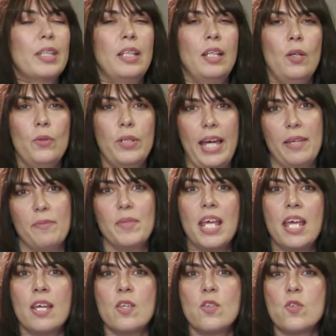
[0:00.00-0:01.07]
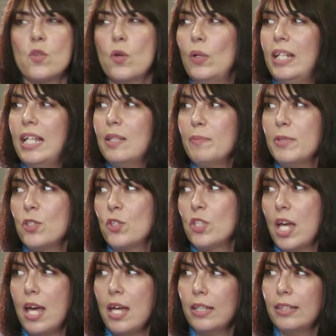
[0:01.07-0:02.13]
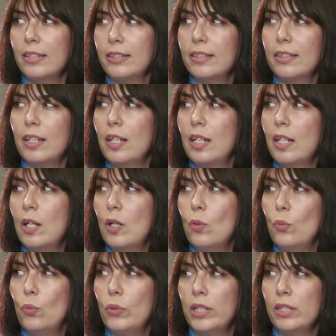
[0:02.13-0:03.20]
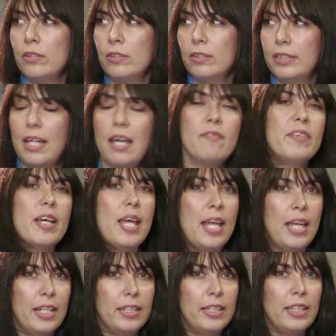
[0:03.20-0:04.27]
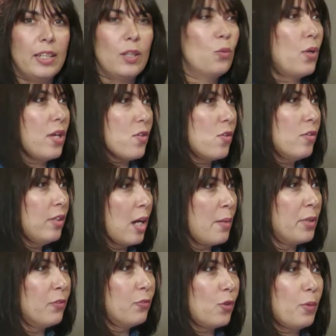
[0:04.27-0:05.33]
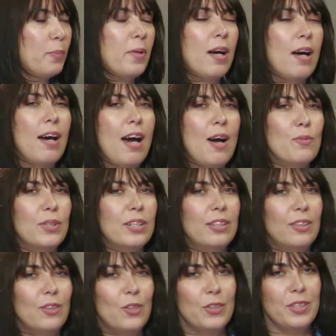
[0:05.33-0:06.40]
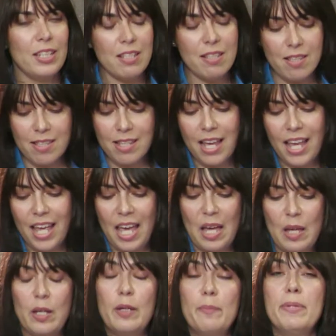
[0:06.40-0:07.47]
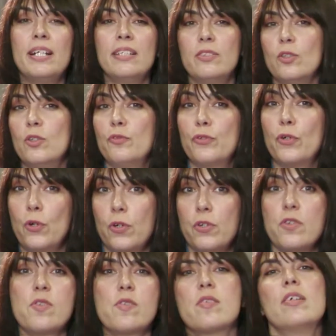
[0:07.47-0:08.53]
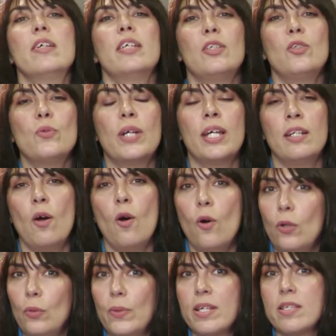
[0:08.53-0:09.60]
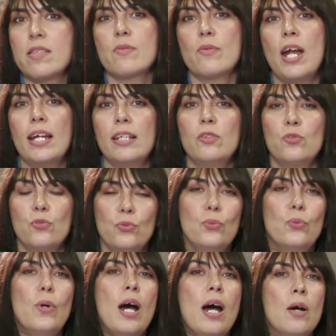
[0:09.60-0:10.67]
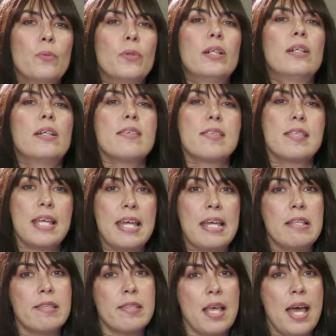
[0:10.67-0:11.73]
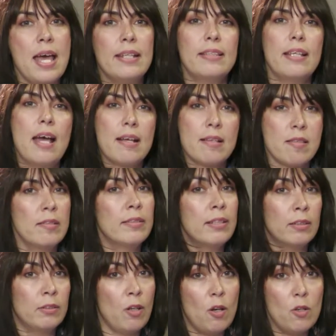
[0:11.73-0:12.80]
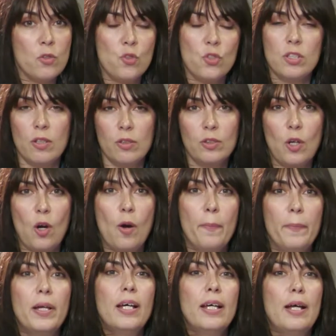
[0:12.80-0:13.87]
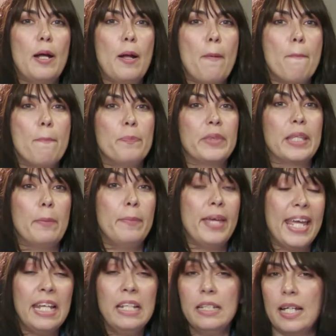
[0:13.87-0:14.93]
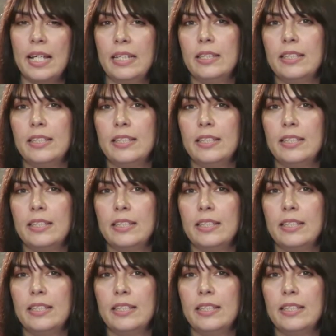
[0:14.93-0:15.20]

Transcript: Okay, so let me check. We don't have any question coming from our audience, but of course you can always write to our sales@axeltechnology.com mail, and